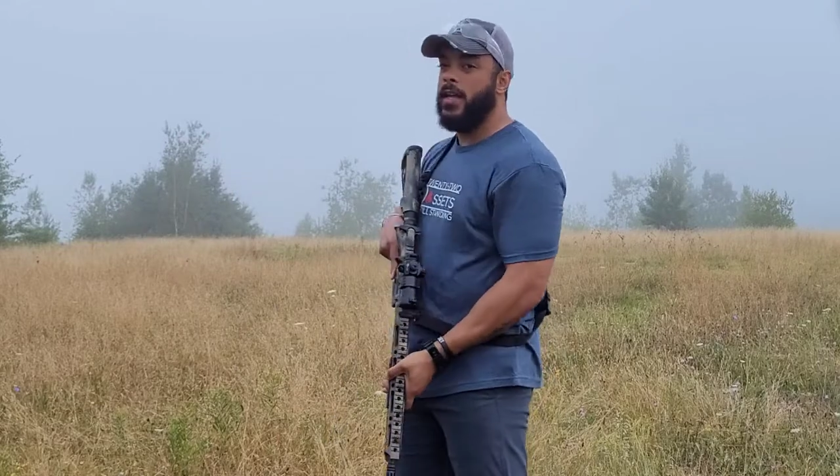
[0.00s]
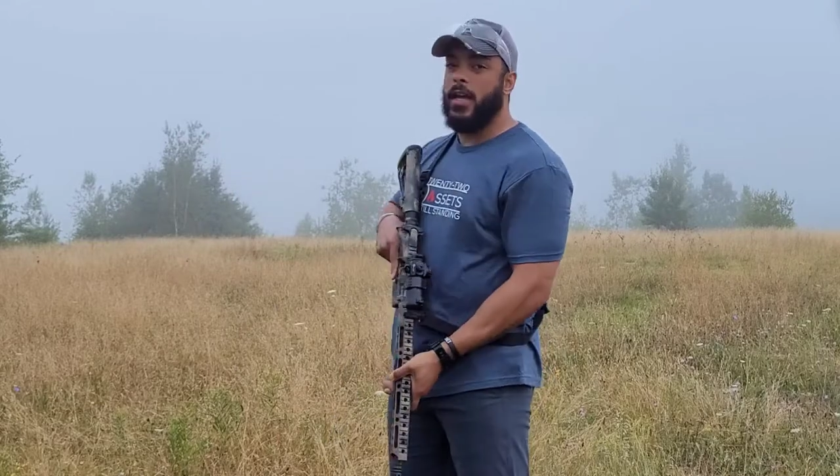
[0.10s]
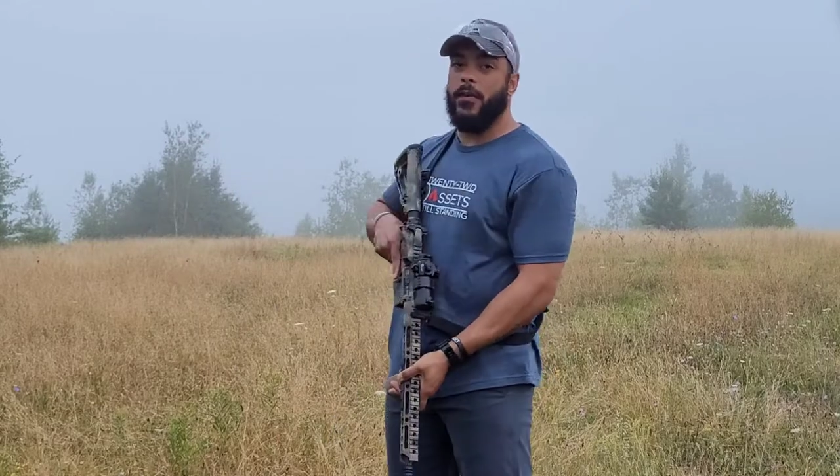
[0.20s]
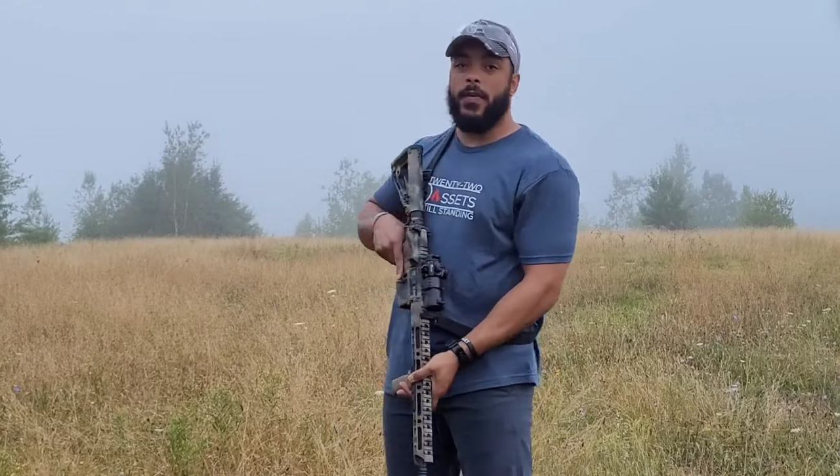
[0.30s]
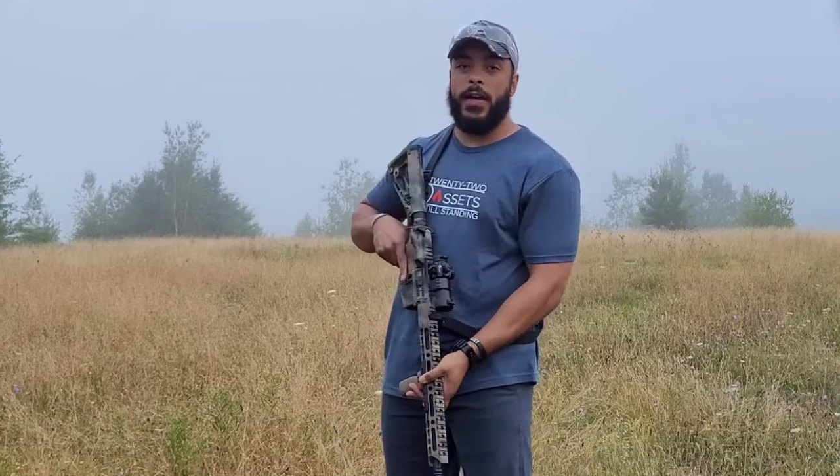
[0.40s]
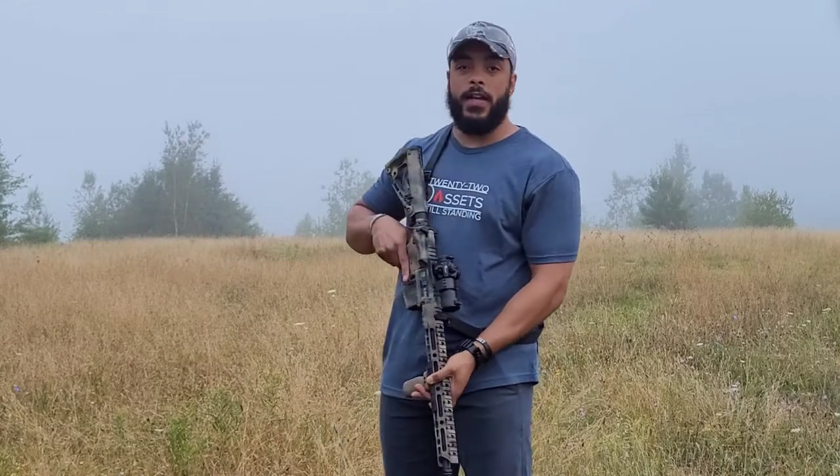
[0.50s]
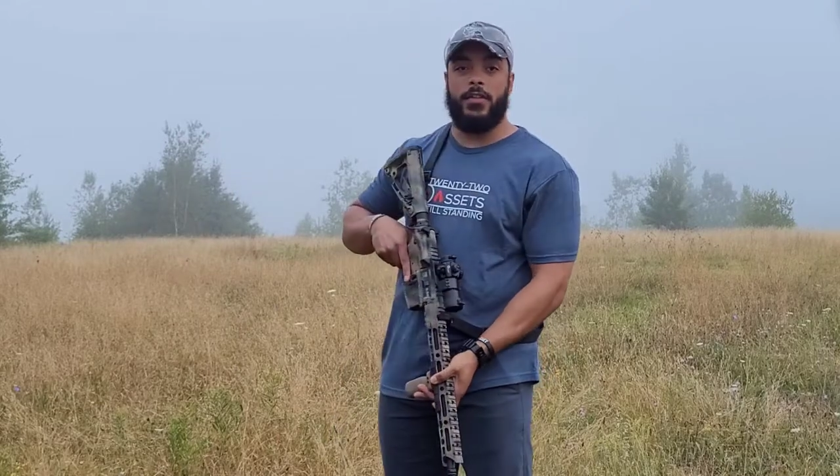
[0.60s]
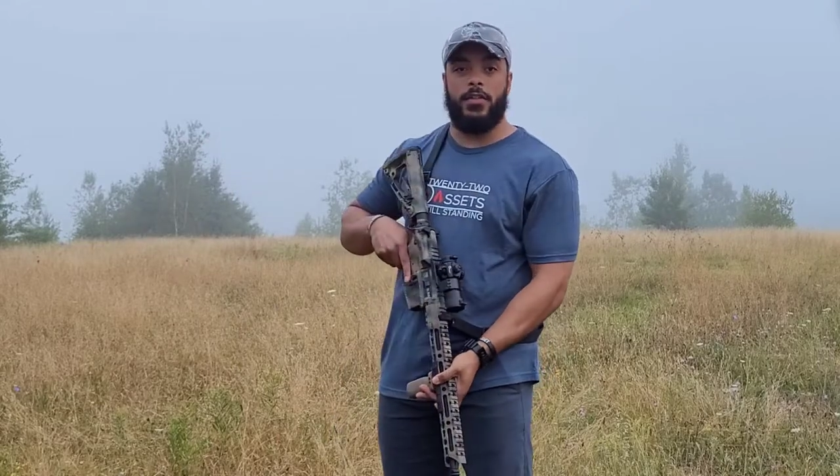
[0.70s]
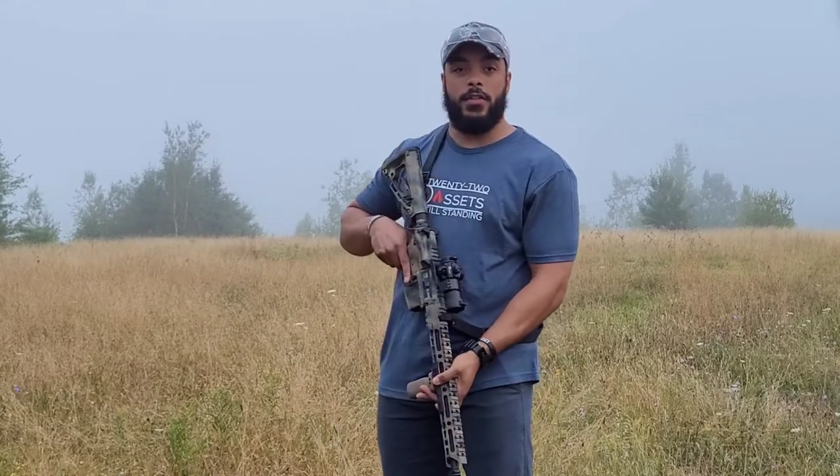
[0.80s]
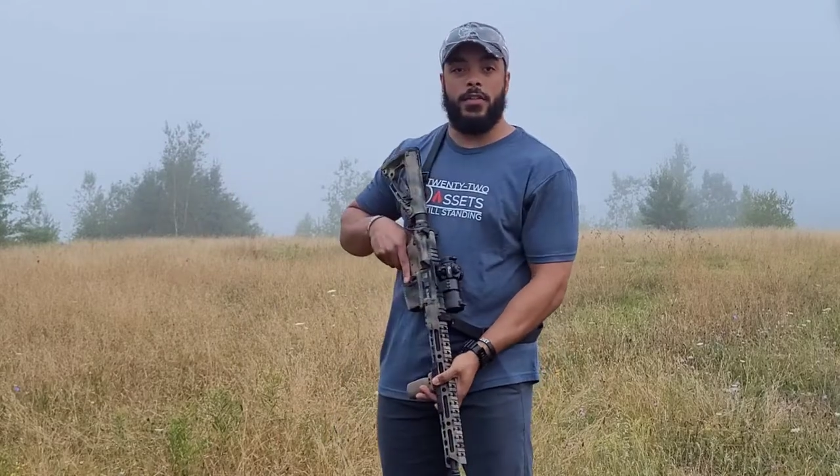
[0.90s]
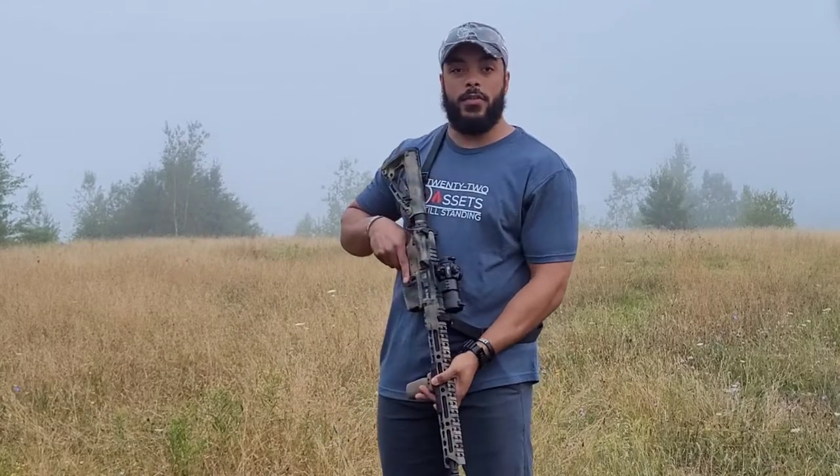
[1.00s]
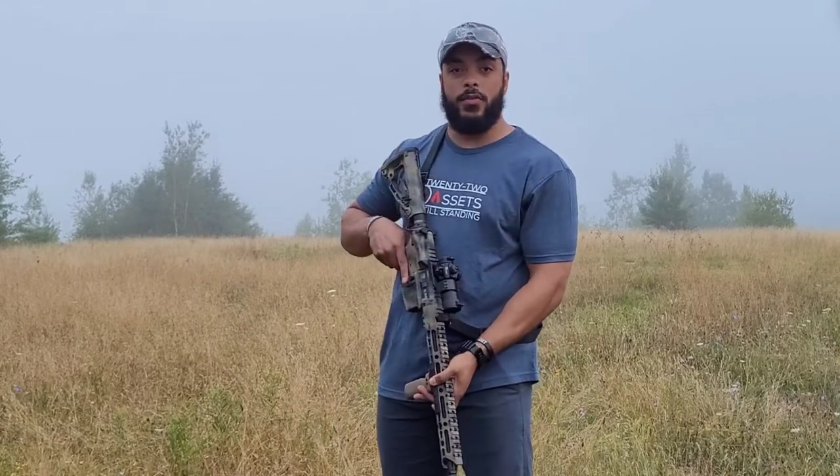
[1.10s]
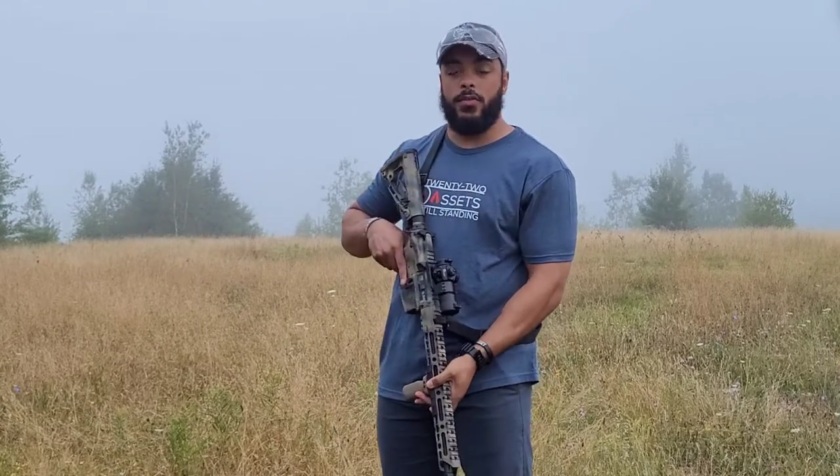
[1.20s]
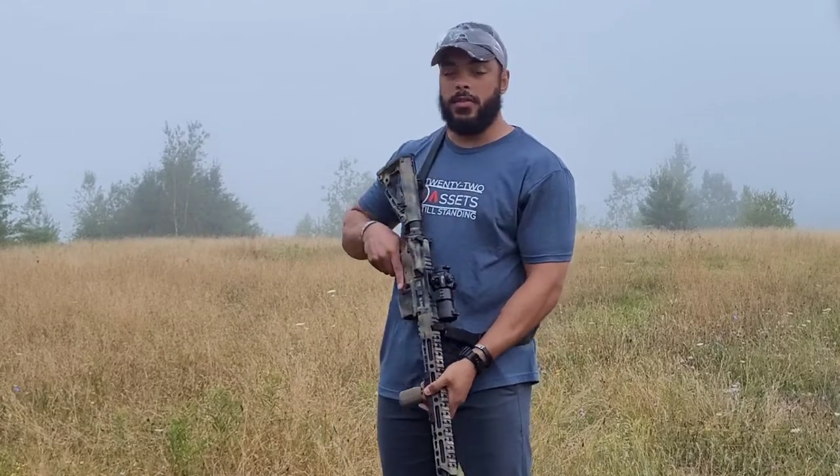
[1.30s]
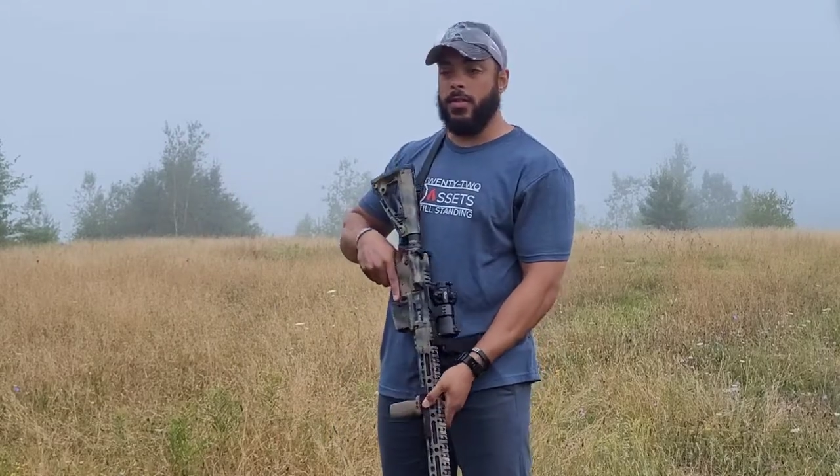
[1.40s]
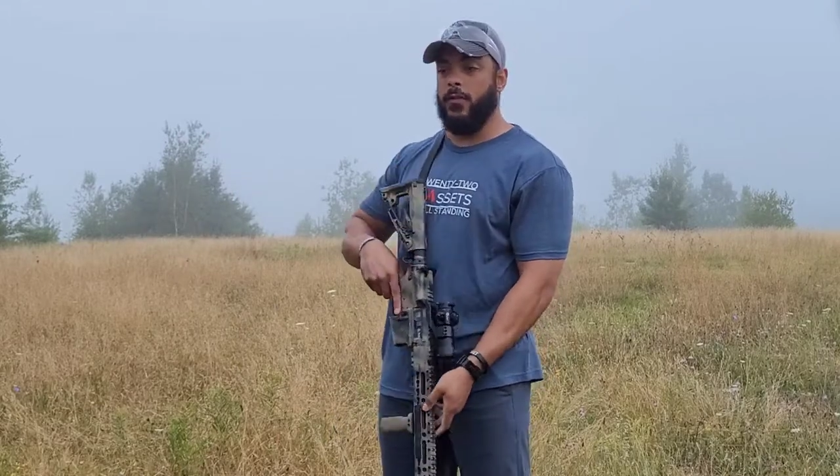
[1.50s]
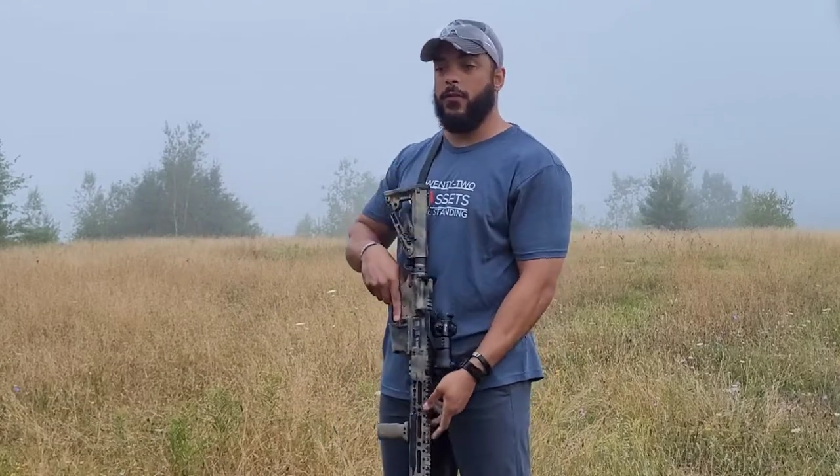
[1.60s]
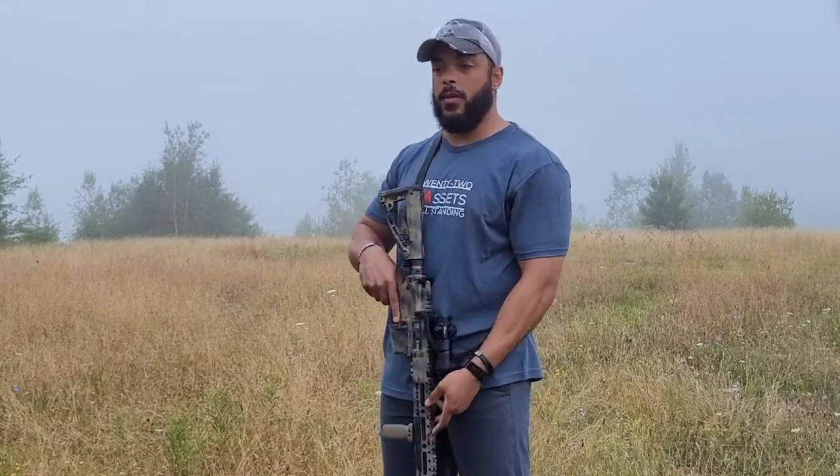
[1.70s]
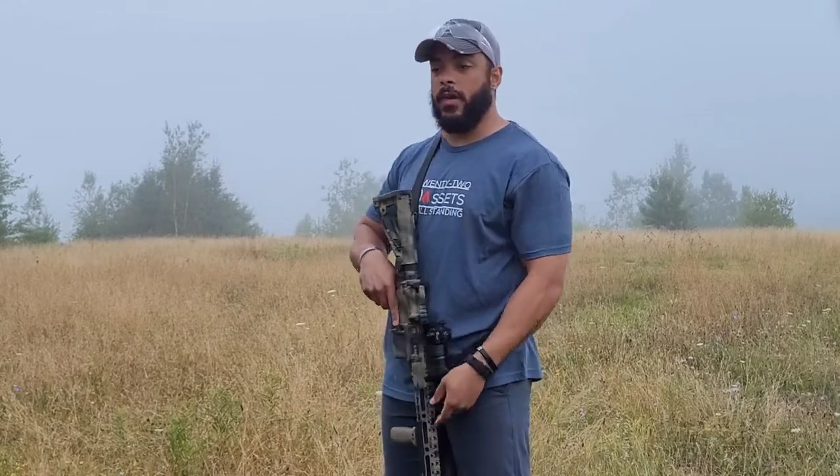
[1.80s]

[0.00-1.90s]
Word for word: If I need to do stuff with